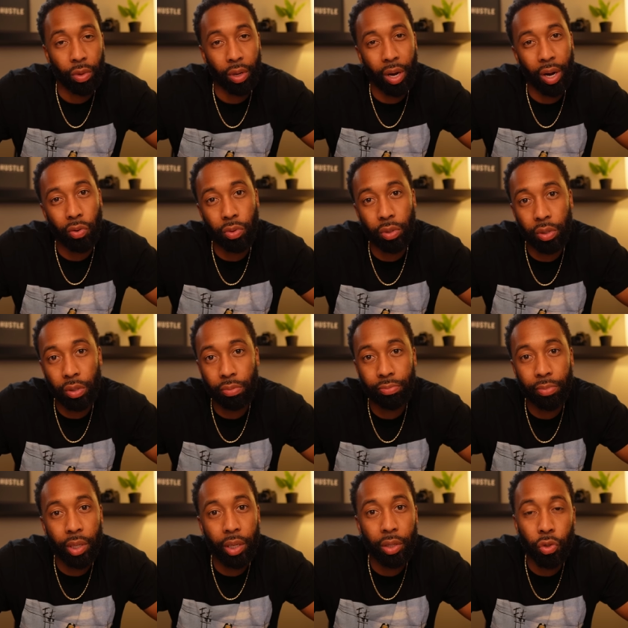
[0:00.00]
I was
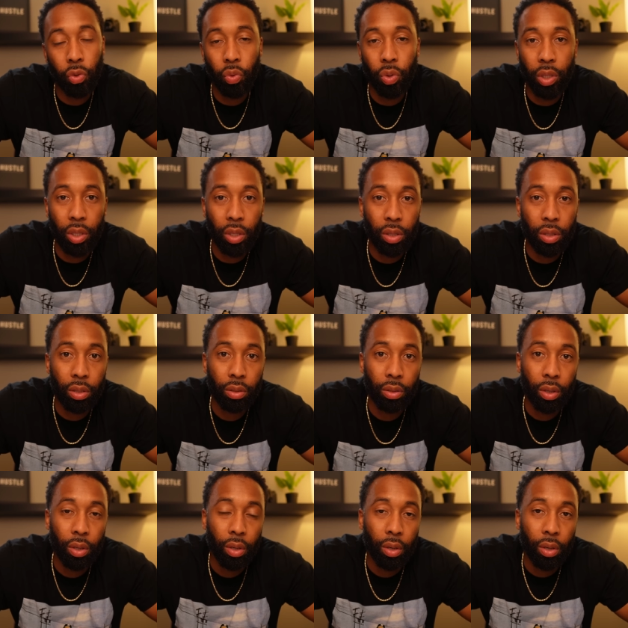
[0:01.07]
mid 20s,
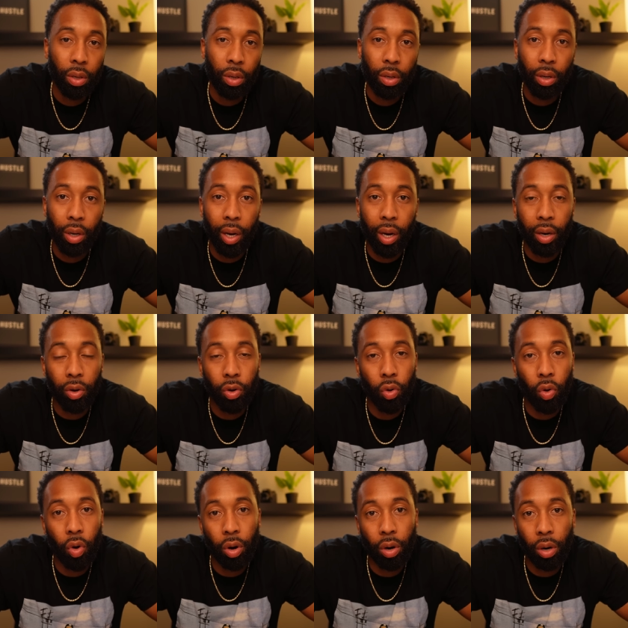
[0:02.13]
had a
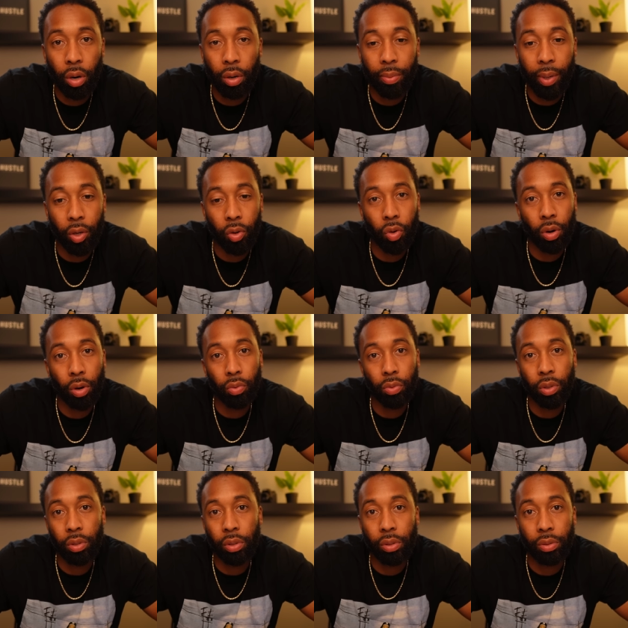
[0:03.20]
daughter. My daughter
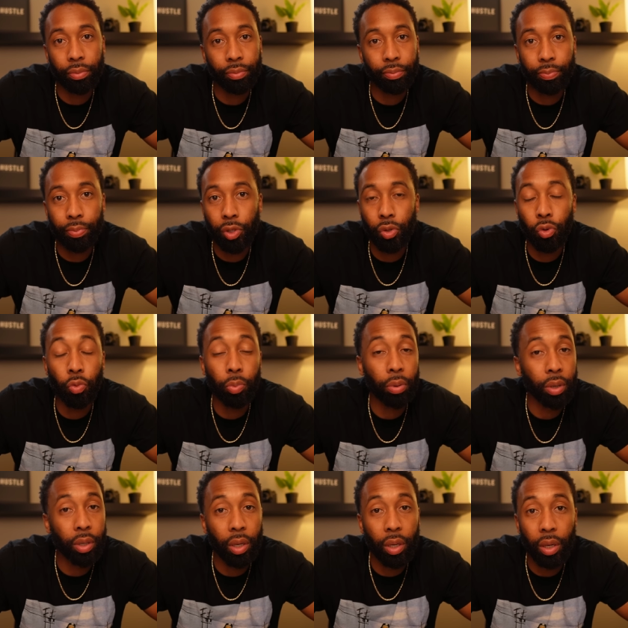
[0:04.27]
was
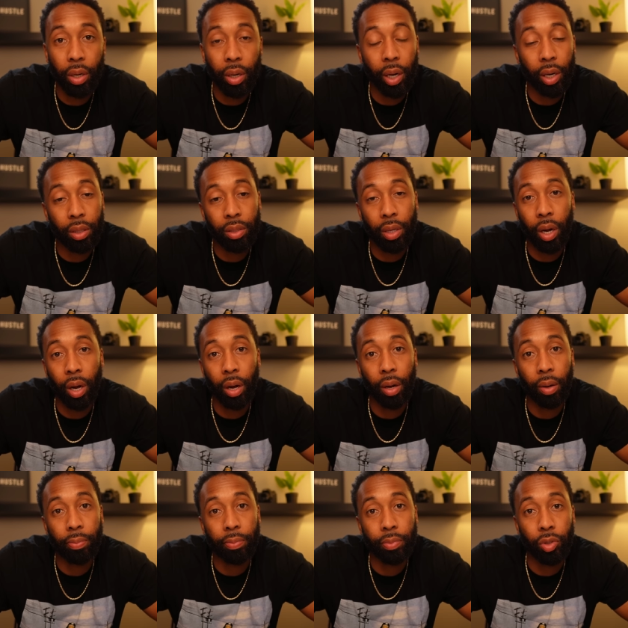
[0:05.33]
super young at the
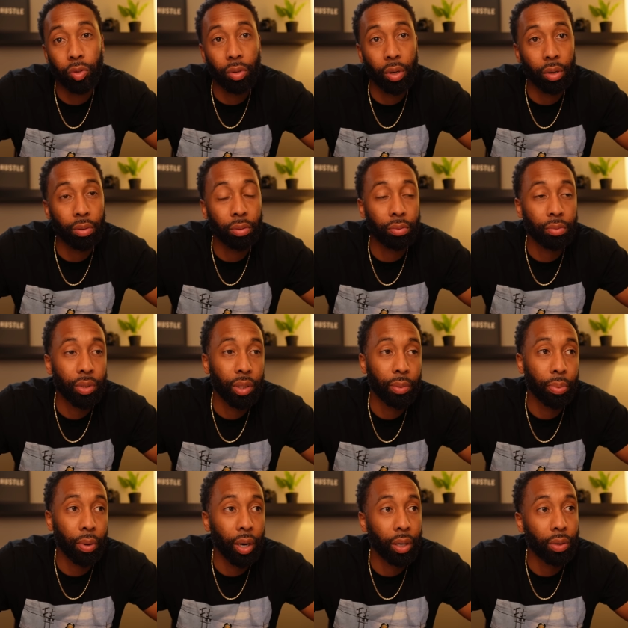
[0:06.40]
time. You know, she
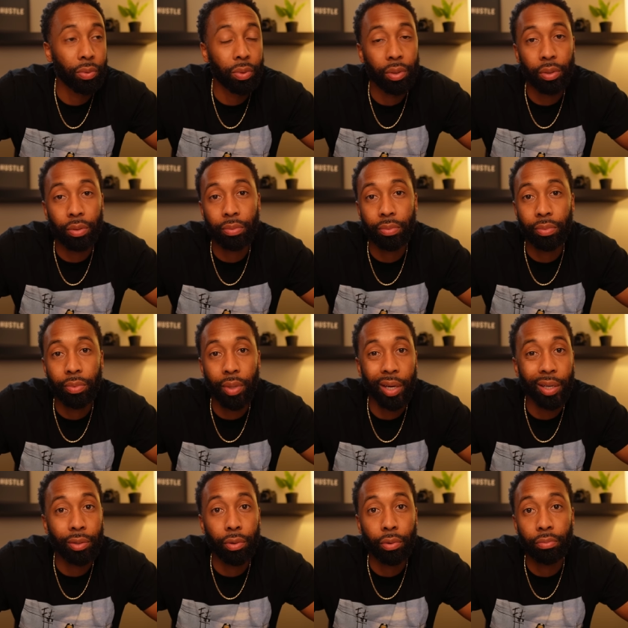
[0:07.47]
probably was
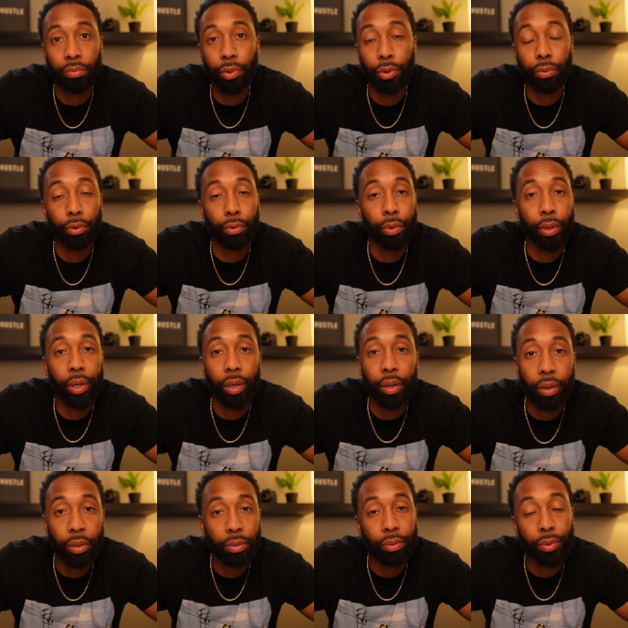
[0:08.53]
like three,
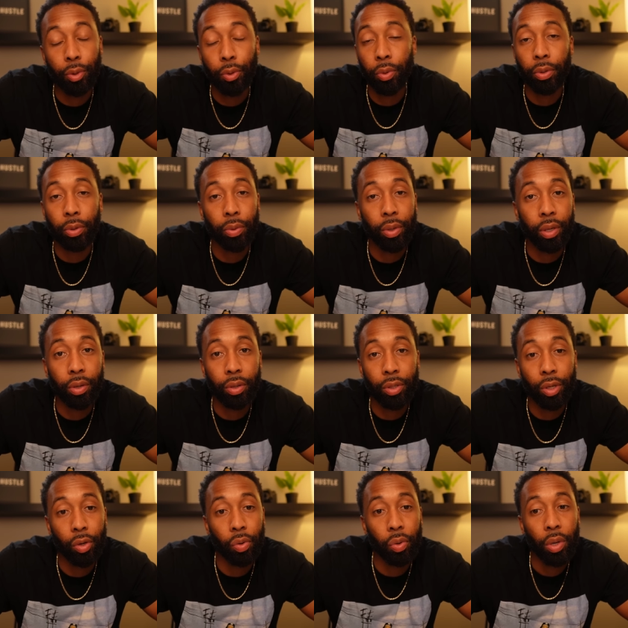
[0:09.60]
two or three years
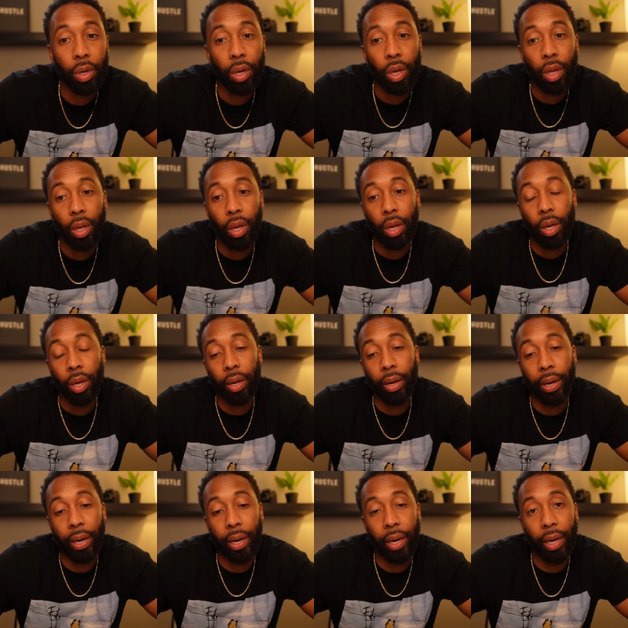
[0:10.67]
old.
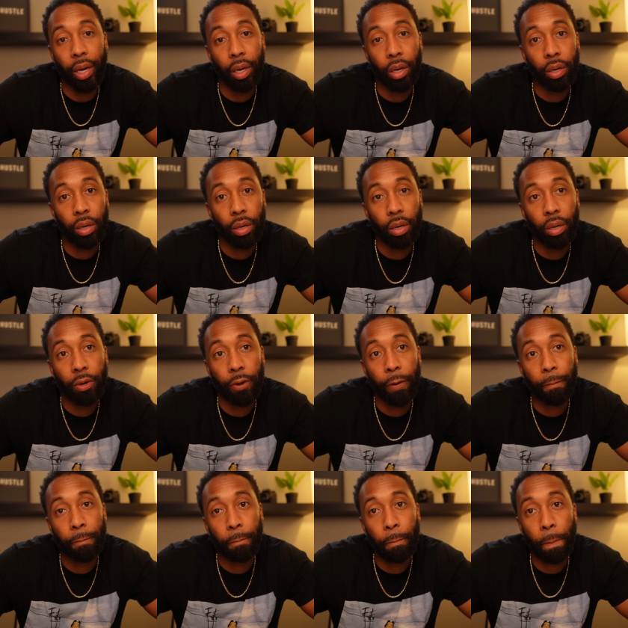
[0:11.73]
And
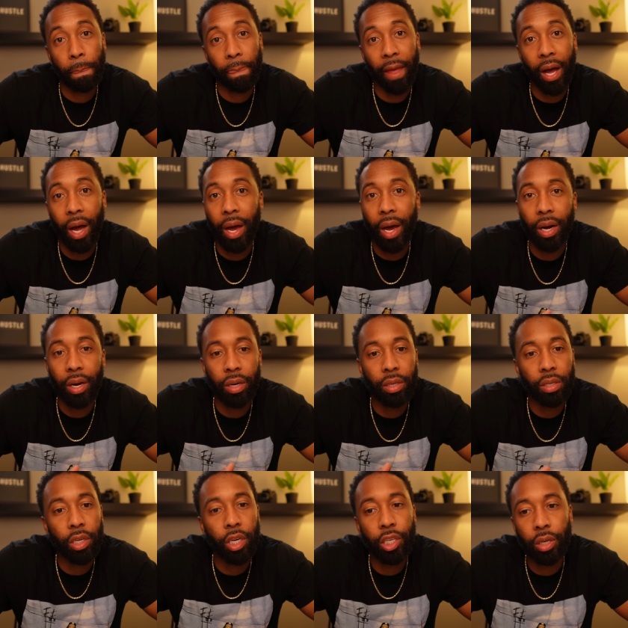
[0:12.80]
I had a
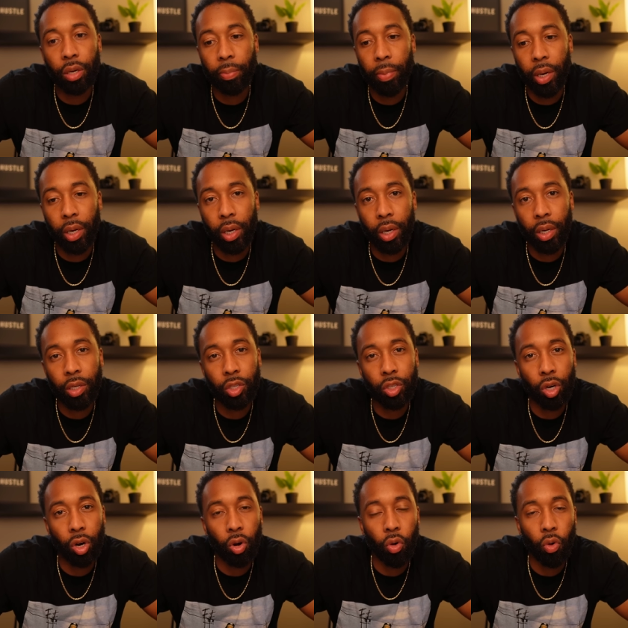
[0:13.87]
decision to make. And
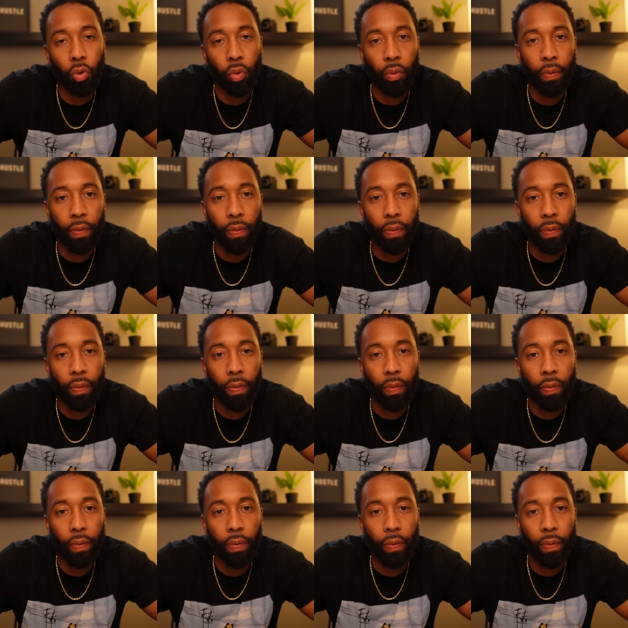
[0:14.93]
so